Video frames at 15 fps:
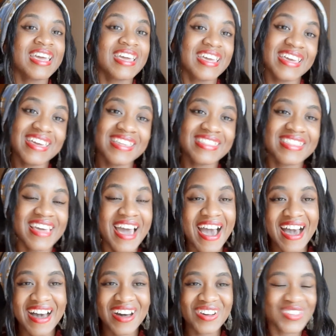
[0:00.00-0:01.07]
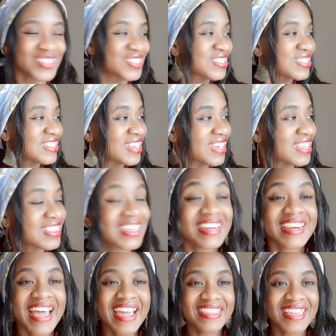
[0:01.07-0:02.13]
in in the
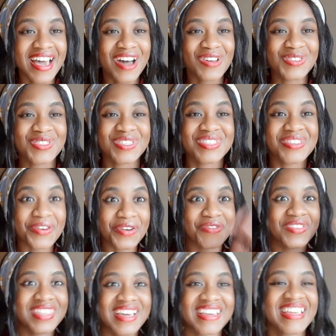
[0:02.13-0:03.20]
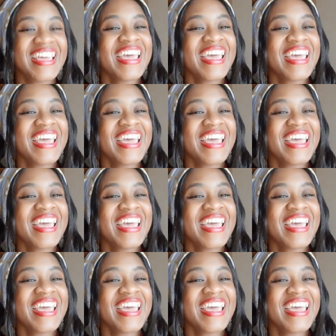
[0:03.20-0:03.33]
ninth house. Sorry for that.